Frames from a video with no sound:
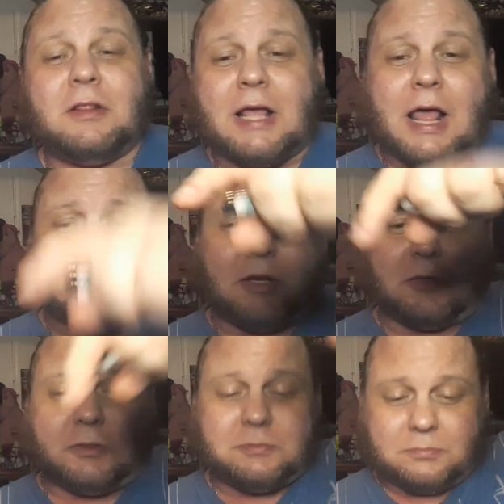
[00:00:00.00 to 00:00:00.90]
They got
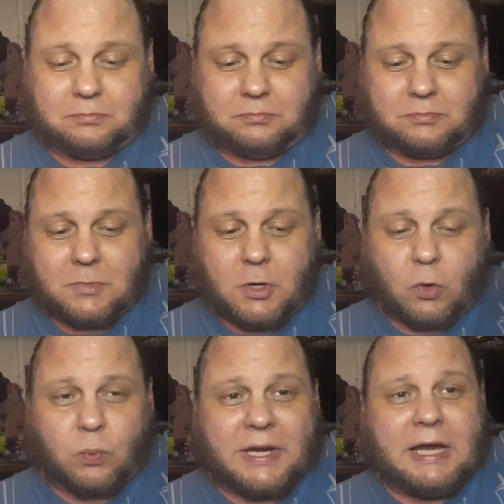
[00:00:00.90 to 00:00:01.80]
little
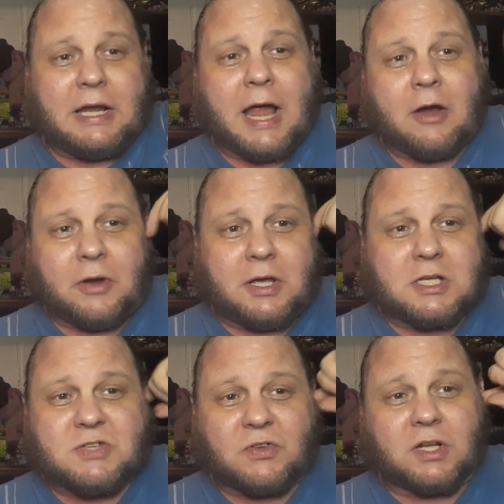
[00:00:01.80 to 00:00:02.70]
reed
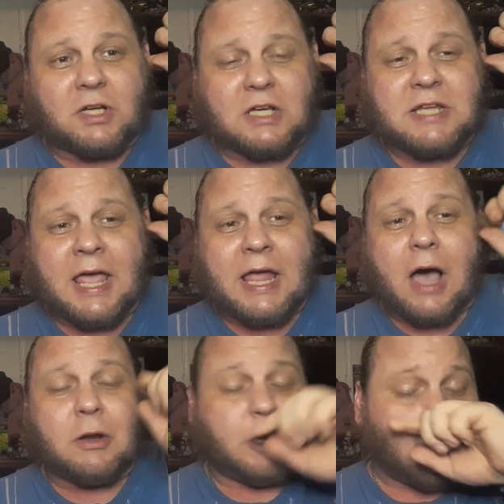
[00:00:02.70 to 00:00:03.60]
areas for the ducks to hang
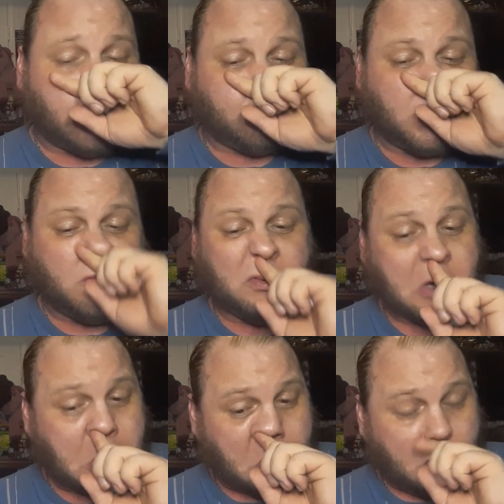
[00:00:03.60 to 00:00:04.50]
out in. And if you
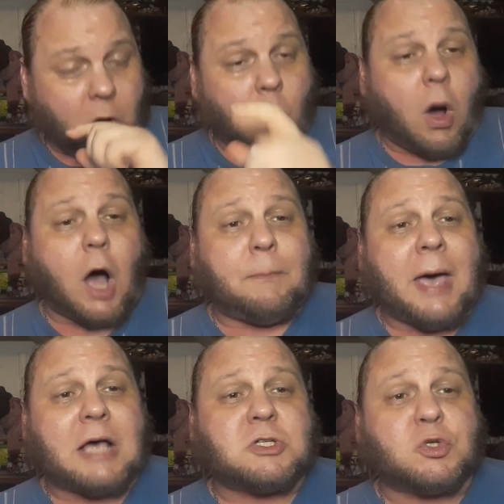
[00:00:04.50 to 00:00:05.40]
walk
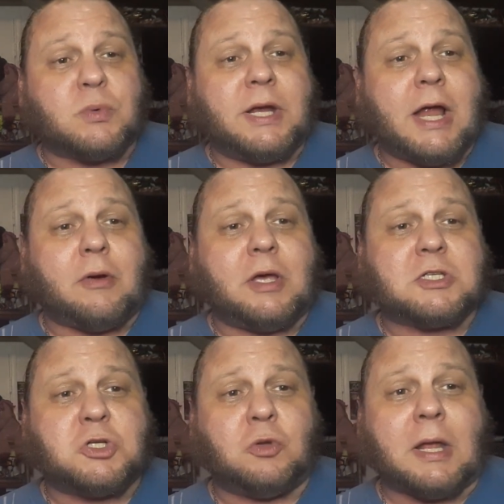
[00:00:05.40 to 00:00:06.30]
past those reed
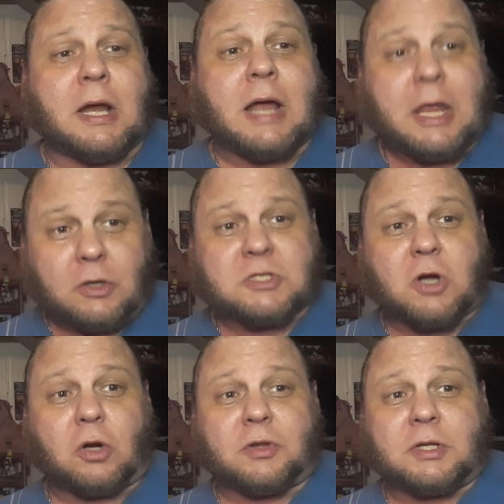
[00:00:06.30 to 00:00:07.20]
areas too late at night, you'll
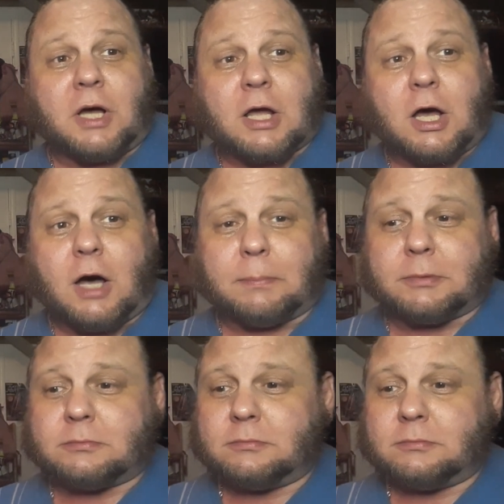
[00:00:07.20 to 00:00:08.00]
startle the duck up.